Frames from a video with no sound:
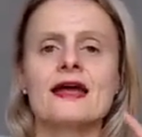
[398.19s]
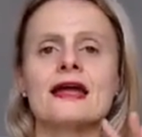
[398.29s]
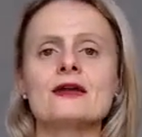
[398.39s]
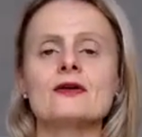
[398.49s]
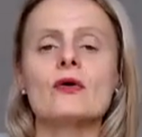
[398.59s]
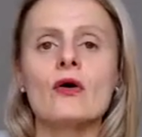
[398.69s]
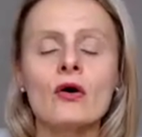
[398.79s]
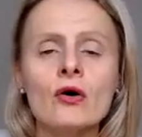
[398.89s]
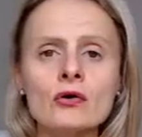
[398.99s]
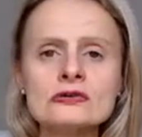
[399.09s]
and
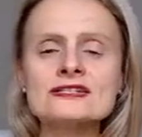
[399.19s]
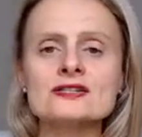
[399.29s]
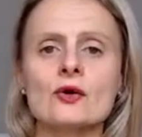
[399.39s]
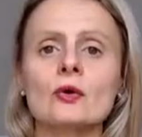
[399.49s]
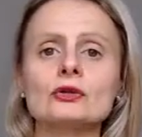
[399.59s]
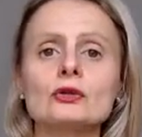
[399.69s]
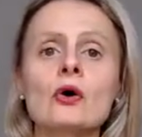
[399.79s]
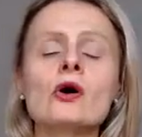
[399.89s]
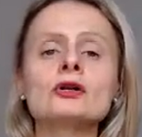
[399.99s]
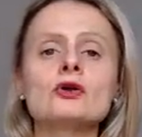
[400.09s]
also
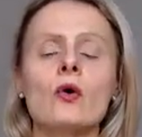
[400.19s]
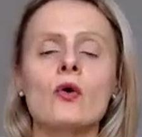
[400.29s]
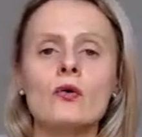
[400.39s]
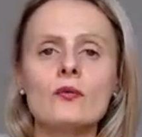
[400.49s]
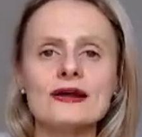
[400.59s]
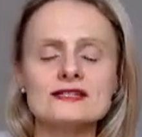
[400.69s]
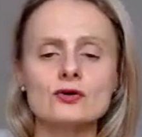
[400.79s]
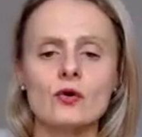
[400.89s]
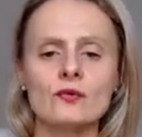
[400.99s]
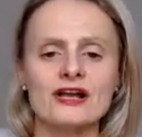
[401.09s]
not always
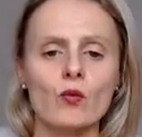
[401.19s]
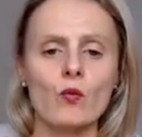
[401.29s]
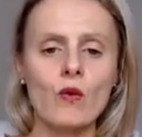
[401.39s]
going